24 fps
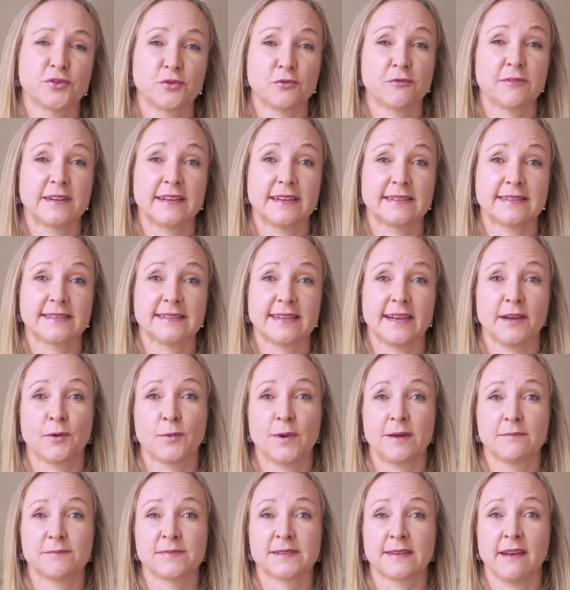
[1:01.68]
your real estate
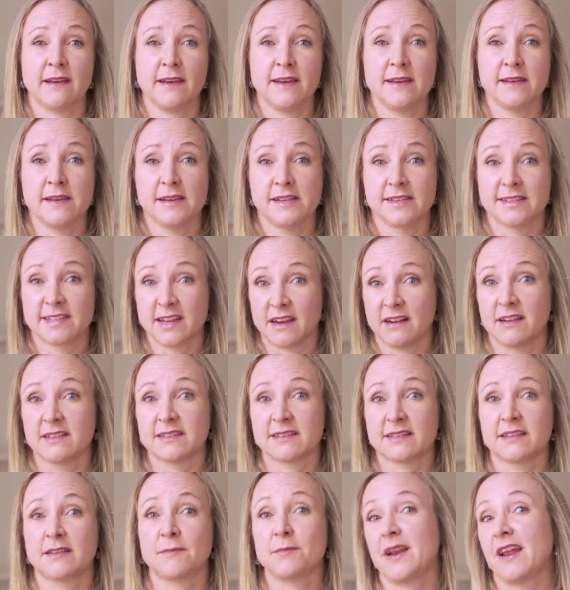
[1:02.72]
website to
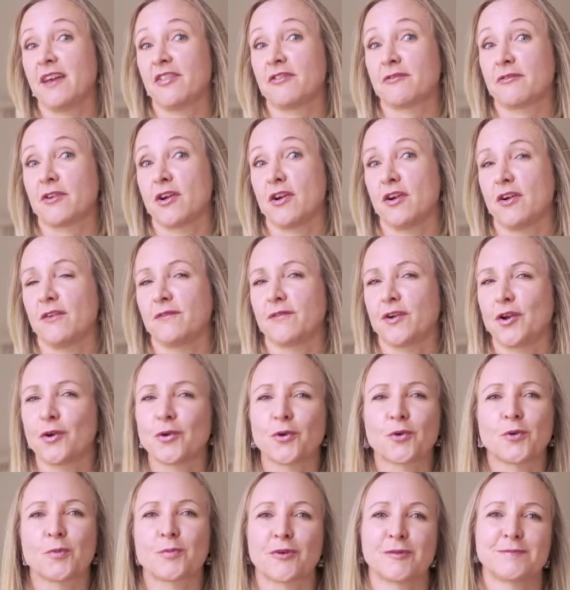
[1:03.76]
answer the plethora of
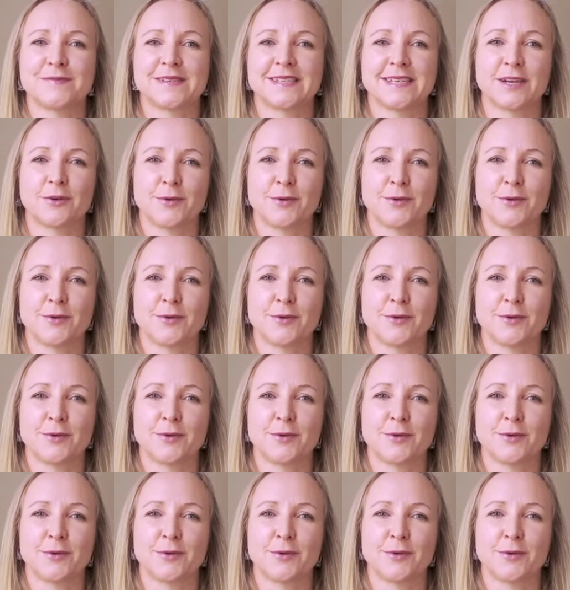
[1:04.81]
local property